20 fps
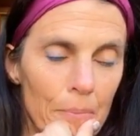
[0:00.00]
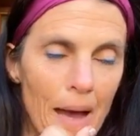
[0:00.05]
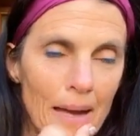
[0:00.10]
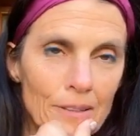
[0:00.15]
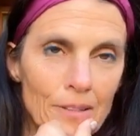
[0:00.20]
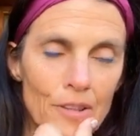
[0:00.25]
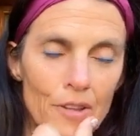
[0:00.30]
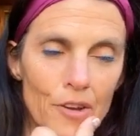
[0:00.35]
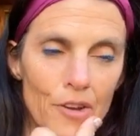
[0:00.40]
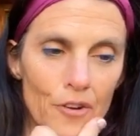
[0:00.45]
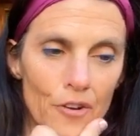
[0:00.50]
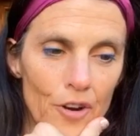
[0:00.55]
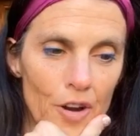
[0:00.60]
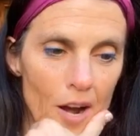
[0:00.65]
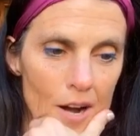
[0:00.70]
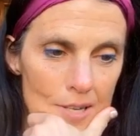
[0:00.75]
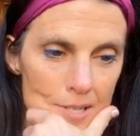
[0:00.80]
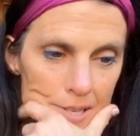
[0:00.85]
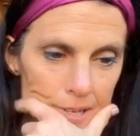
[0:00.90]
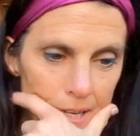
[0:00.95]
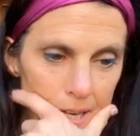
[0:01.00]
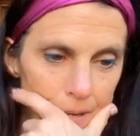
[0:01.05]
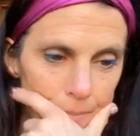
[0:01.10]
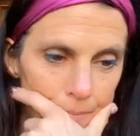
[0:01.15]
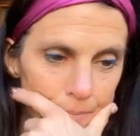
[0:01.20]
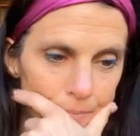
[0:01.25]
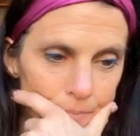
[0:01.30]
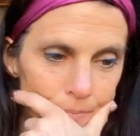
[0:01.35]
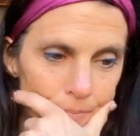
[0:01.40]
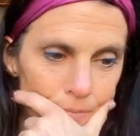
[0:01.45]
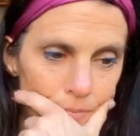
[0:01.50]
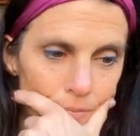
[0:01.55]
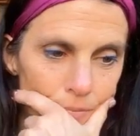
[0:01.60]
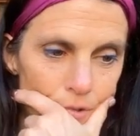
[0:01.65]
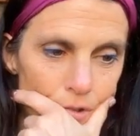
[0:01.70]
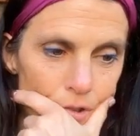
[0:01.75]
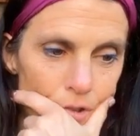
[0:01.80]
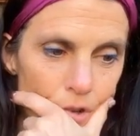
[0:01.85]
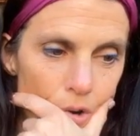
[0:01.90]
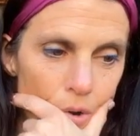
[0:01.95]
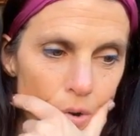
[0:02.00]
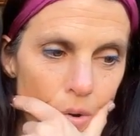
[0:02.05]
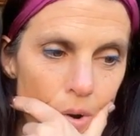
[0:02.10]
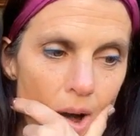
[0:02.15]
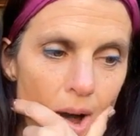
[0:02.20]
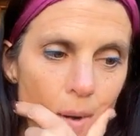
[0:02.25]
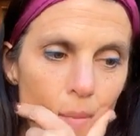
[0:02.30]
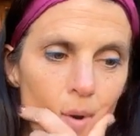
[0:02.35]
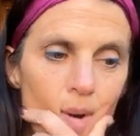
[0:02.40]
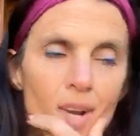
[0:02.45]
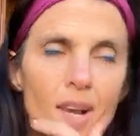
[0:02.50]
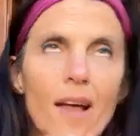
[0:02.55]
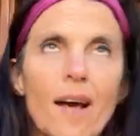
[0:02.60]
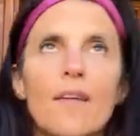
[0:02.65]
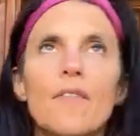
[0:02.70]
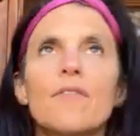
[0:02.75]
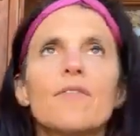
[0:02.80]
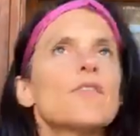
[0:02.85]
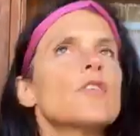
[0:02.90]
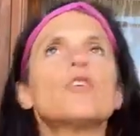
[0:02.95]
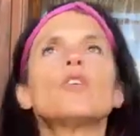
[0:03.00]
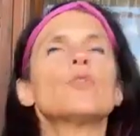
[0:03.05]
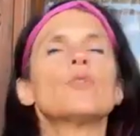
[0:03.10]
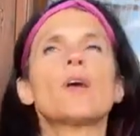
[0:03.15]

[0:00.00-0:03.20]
back to the curiosity. So I would love